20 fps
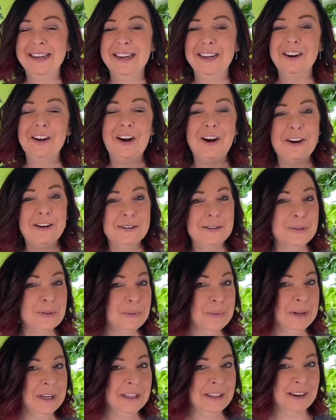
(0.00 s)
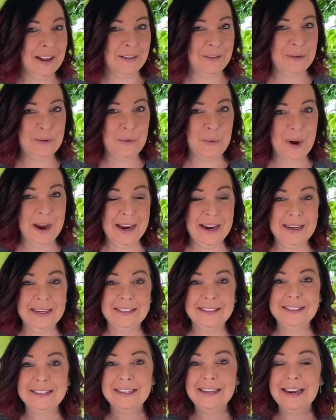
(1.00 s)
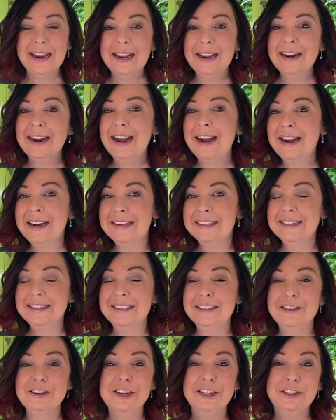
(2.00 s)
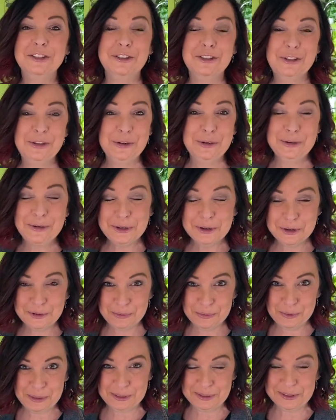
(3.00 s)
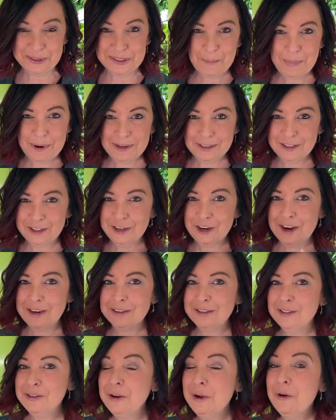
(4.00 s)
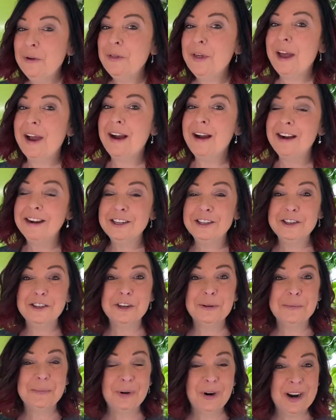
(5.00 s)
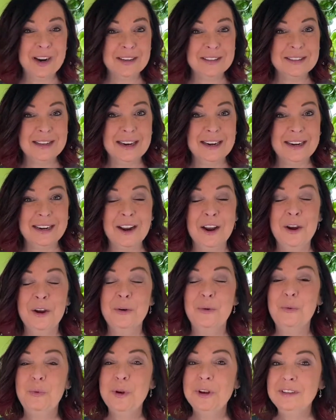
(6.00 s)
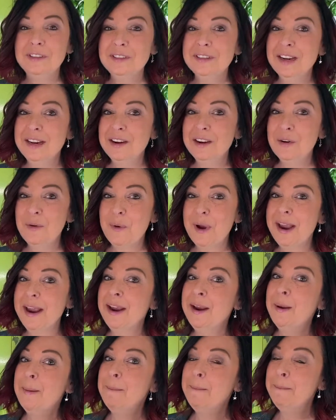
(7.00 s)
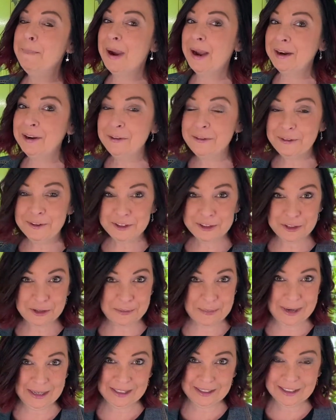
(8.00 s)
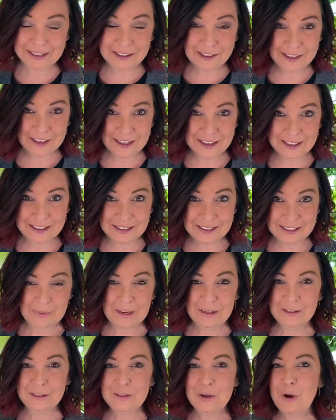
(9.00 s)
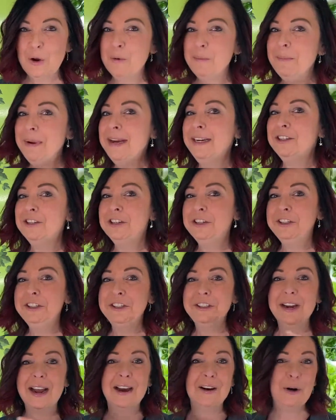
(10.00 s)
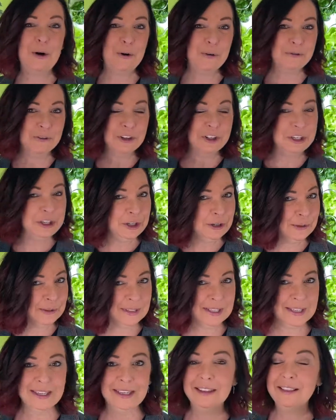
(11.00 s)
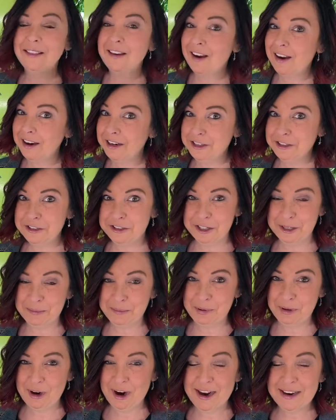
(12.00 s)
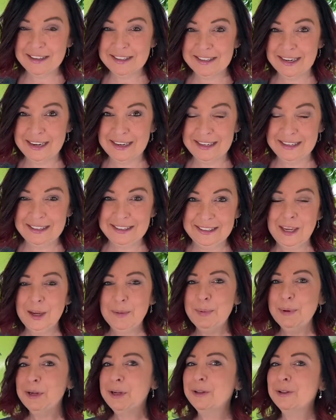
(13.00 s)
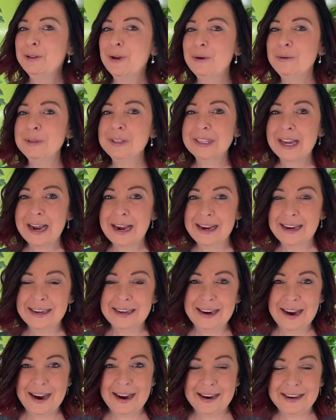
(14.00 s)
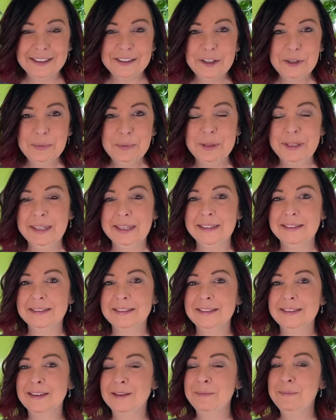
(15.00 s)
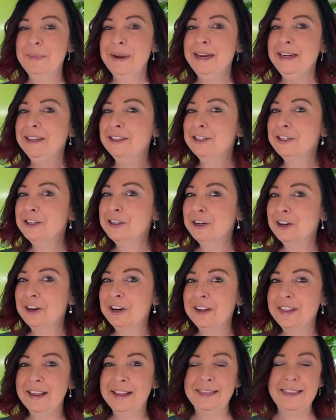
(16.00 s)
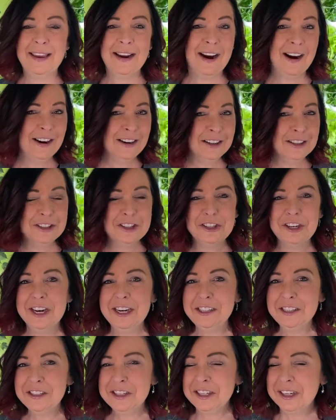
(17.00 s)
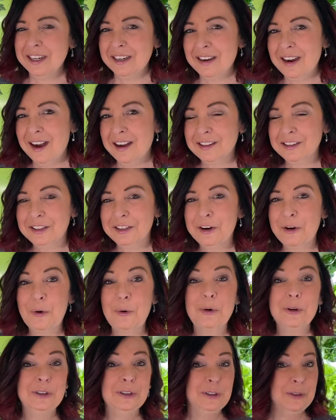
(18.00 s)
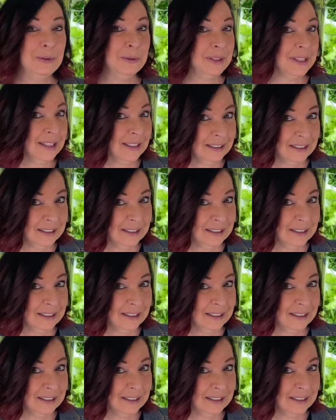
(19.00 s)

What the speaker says: can also be another way to get oxygen to your roots, but just know that hydrogen peroxide will take away beneficial bacteria. So make sure you're not overusing the hydrogen peroxide. Keep a close eye on your plants to make sure that they aren't changing in color or losing